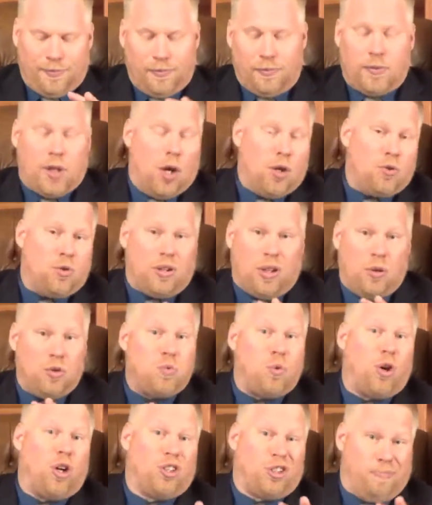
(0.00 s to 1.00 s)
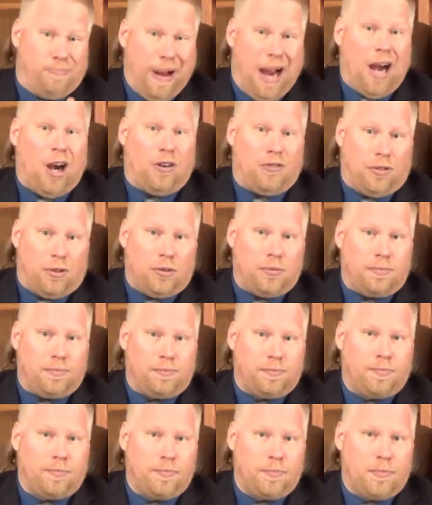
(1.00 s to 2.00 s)
Those words are powerful.
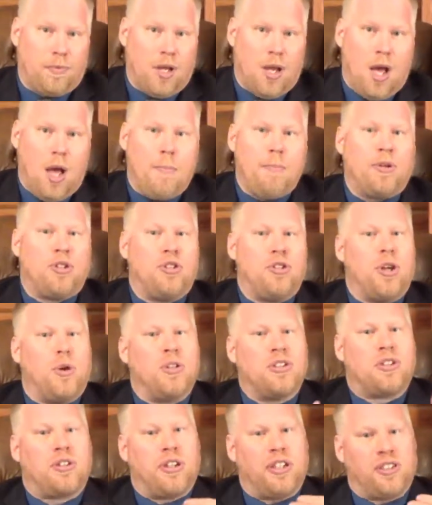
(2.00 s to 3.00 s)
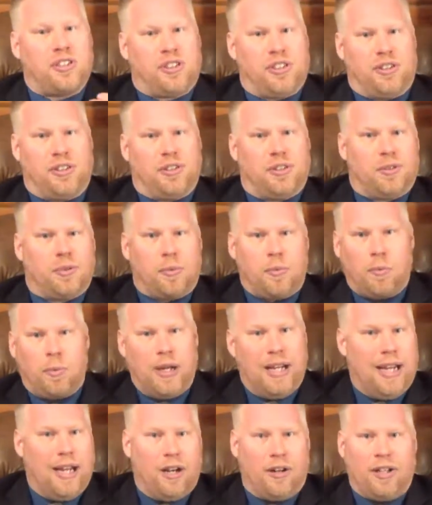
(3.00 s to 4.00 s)
But you know, as Christians,
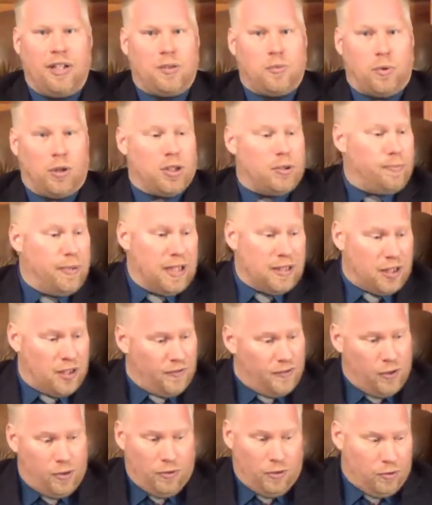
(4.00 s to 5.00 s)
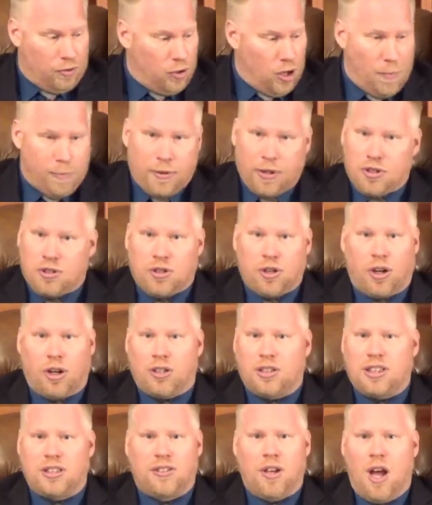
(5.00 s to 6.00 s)
we hear these words, especially if you grew up in a
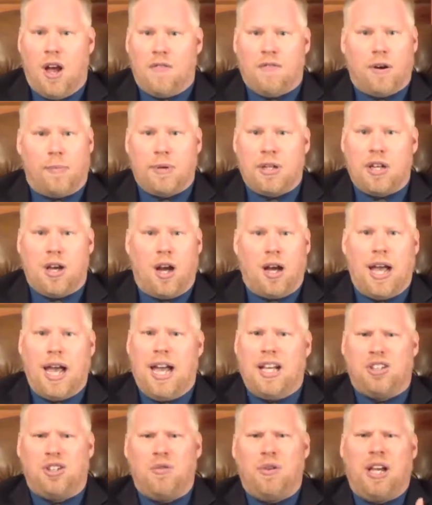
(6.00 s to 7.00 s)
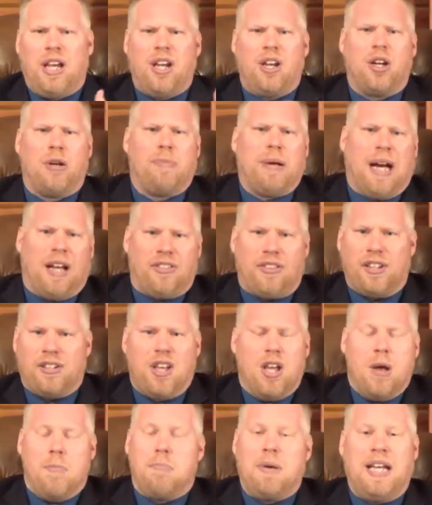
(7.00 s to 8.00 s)
church. It's from a young age, you hear about this
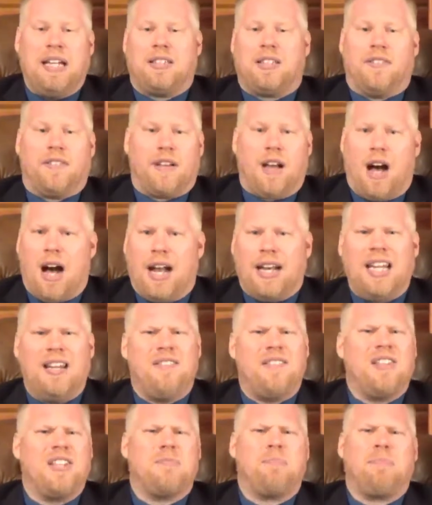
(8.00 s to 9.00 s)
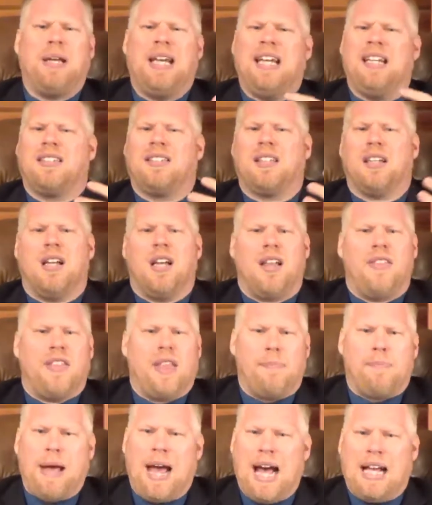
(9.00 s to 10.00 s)
peace of God, even this peace
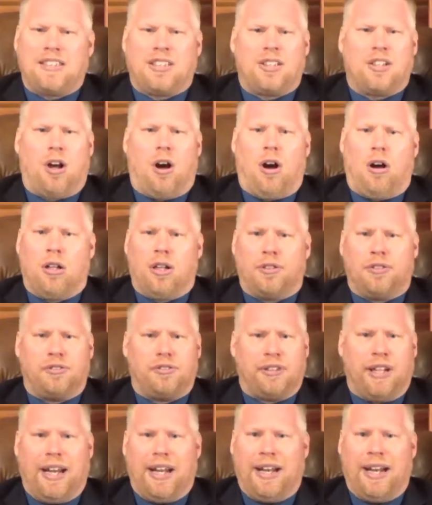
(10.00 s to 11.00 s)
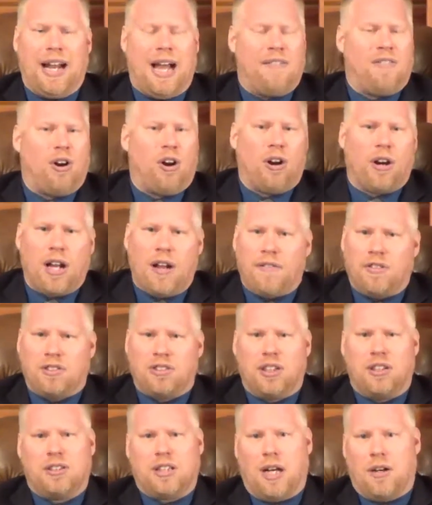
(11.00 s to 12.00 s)
that passes all understanding. I've heard it ever
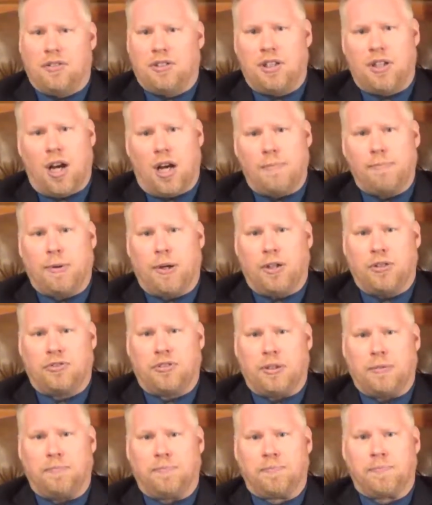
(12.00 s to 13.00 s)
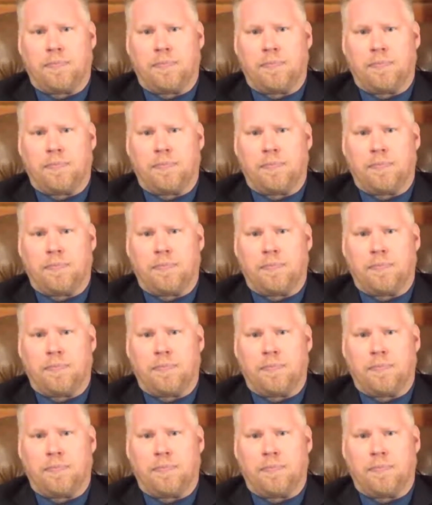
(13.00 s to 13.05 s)
since I was a young person.